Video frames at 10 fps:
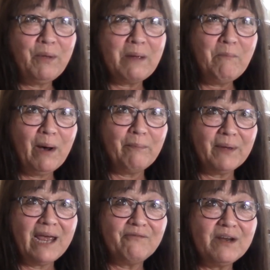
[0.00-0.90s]
pimp up
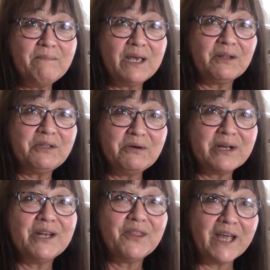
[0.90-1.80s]
every meal you
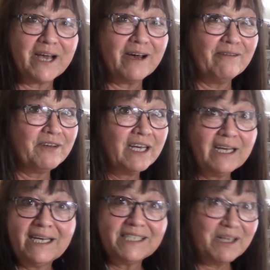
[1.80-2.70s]
can think of.
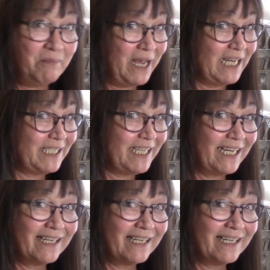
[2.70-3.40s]
It's amazing.